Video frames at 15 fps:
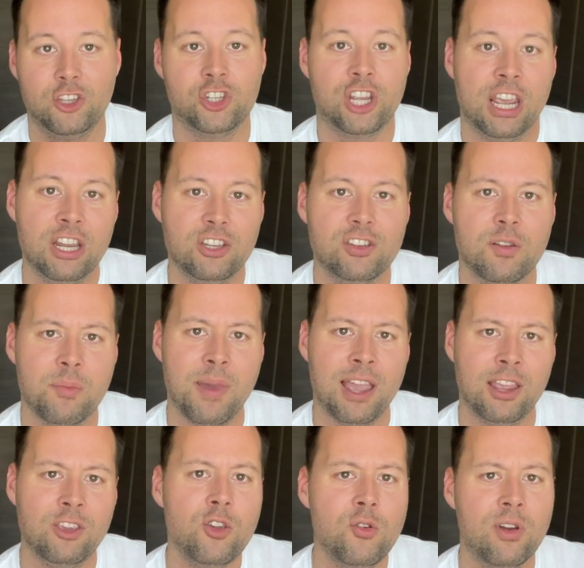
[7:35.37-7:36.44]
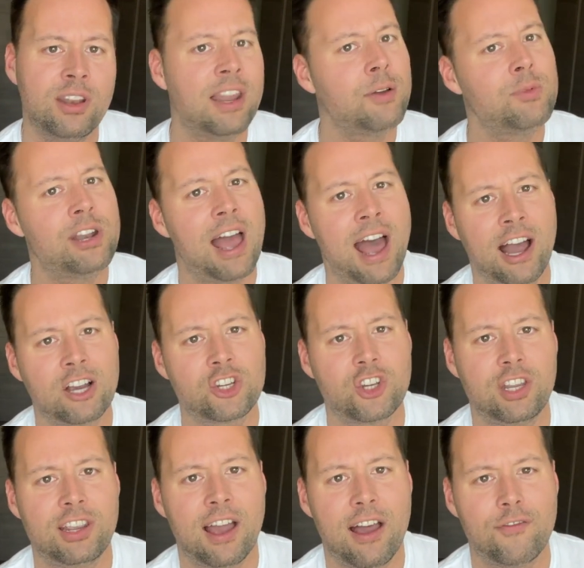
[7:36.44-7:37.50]
change the menu and they would
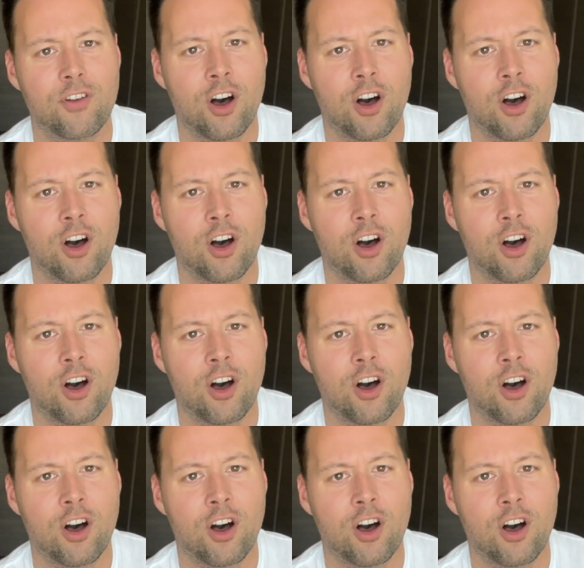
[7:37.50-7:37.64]
actually have